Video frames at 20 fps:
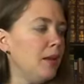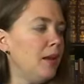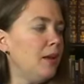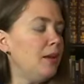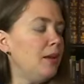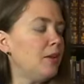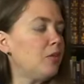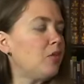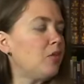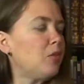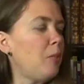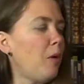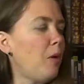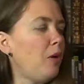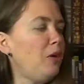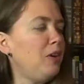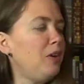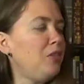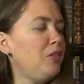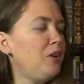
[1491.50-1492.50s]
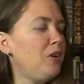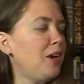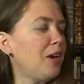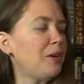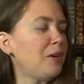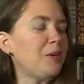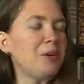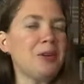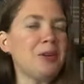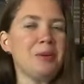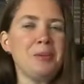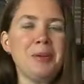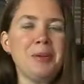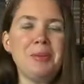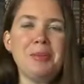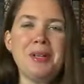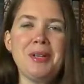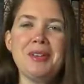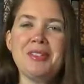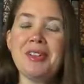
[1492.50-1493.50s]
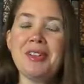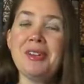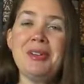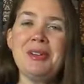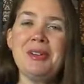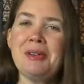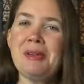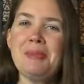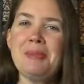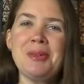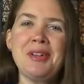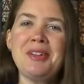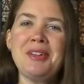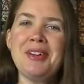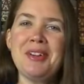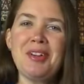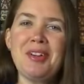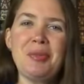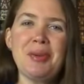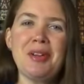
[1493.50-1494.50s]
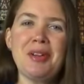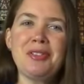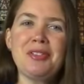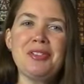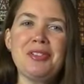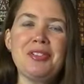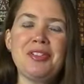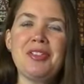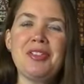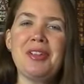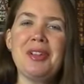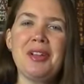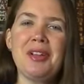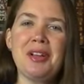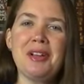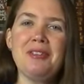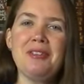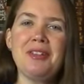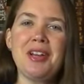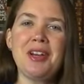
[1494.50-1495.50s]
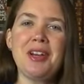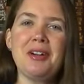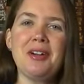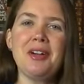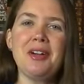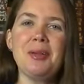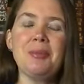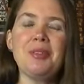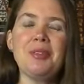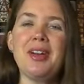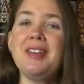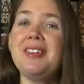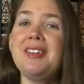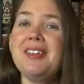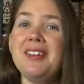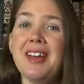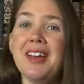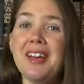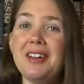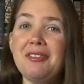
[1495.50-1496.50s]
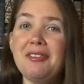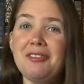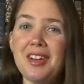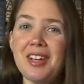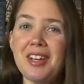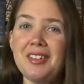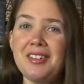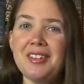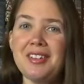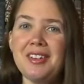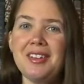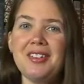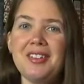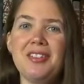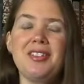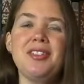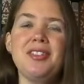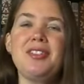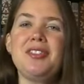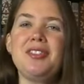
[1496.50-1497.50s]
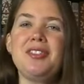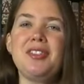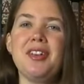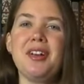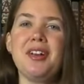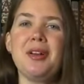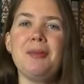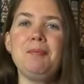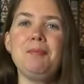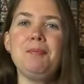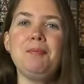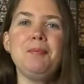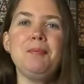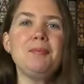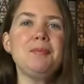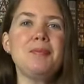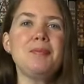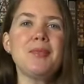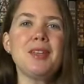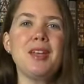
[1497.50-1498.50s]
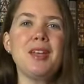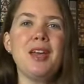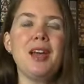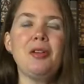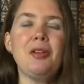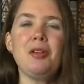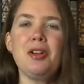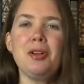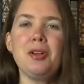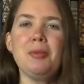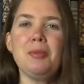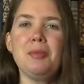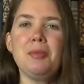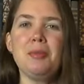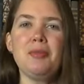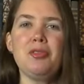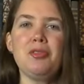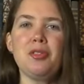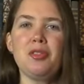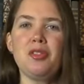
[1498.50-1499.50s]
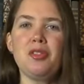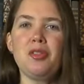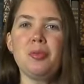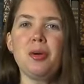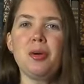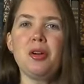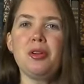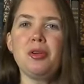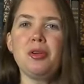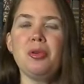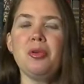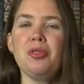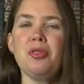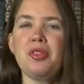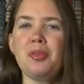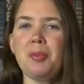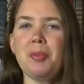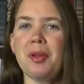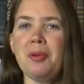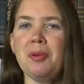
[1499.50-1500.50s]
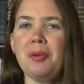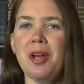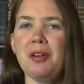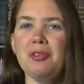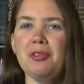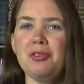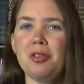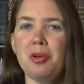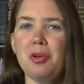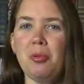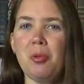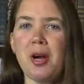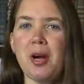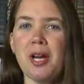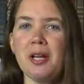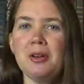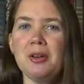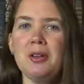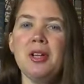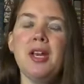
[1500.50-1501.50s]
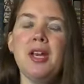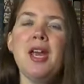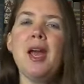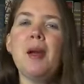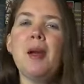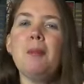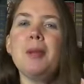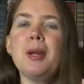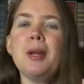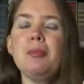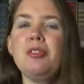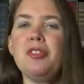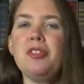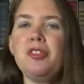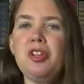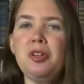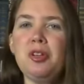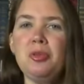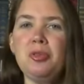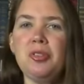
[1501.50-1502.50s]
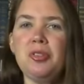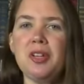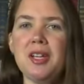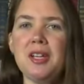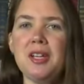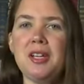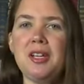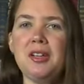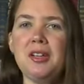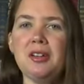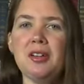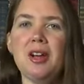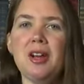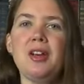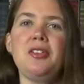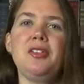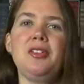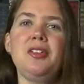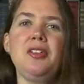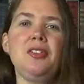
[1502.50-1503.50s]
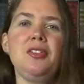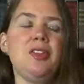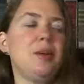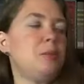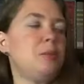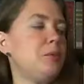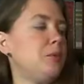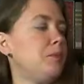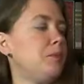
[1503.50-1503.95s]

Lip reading: Now, SMART is an acronym because I know military spouses just love acronyms. I did not invent this. This acronym for SMART goals has been around for a while, but I'm just using it here as an example.